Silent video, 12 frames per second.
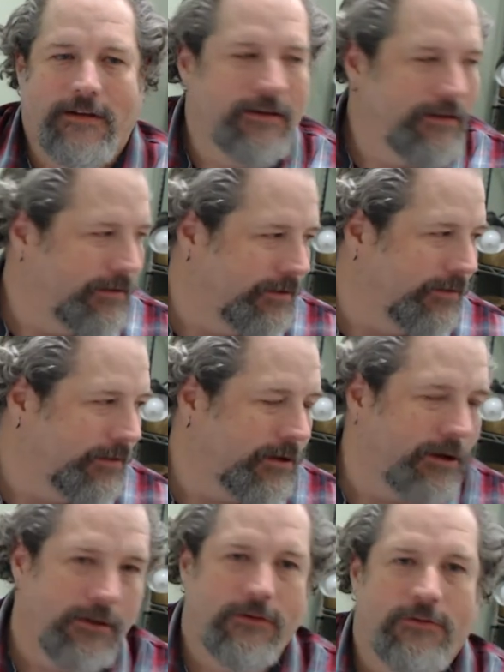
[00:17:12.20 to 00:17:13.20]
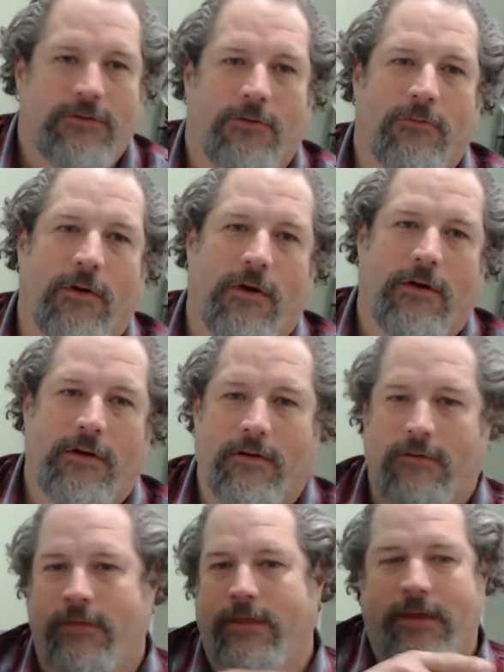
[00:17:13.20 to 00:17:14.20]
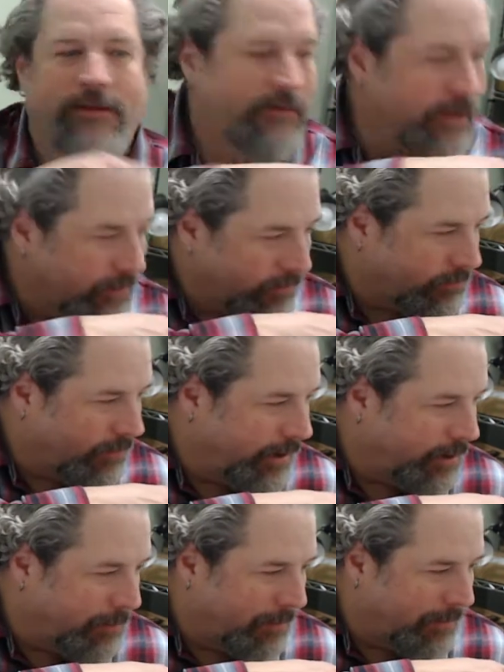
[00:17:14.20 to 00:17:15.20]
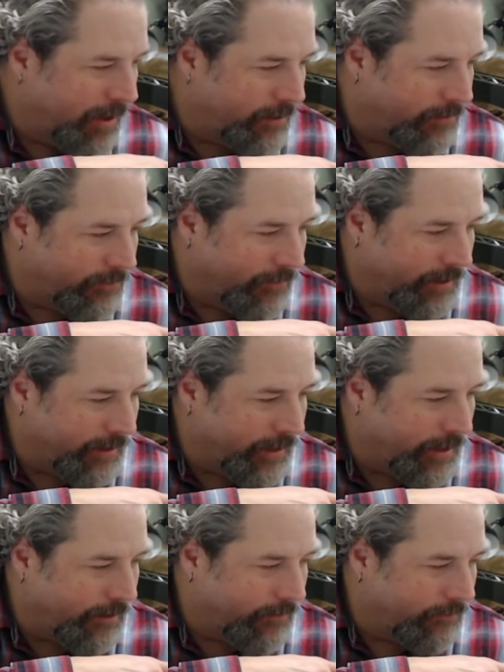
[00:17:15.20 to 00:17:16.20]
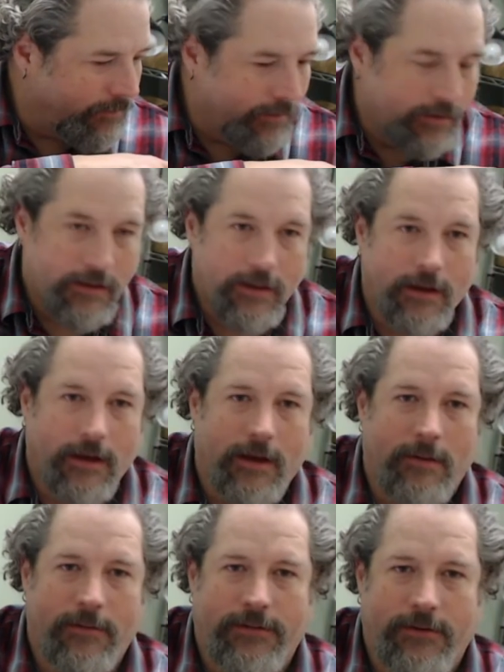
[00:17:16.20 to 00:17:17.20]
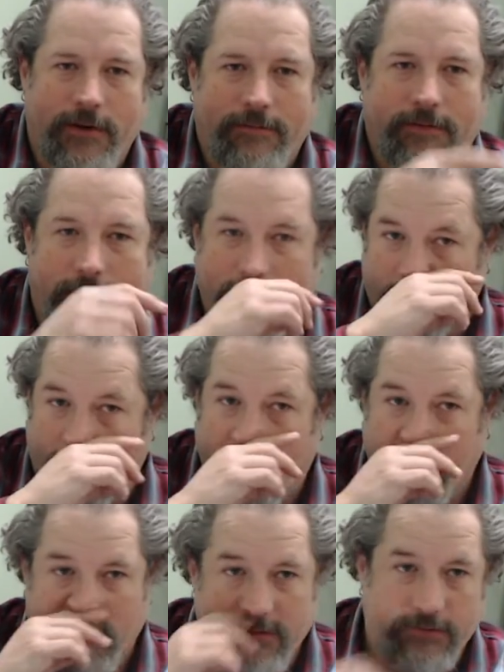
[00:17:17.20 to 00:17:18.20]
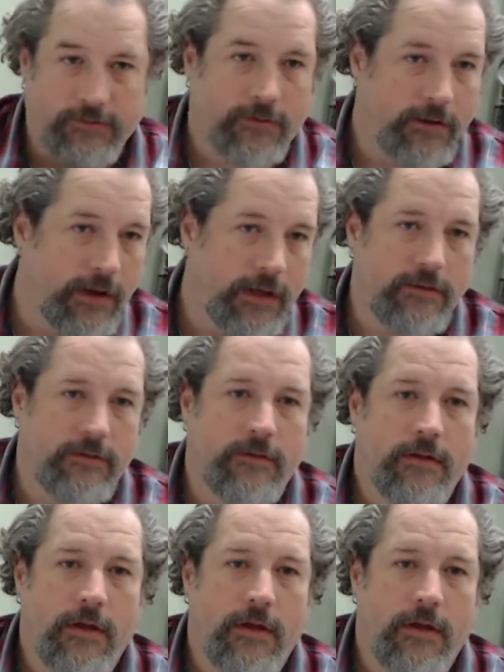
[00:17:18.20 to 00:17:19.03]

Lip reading: the colors are wrong on this. They look right on my monitor right now, but they're definitely wrong on the screen.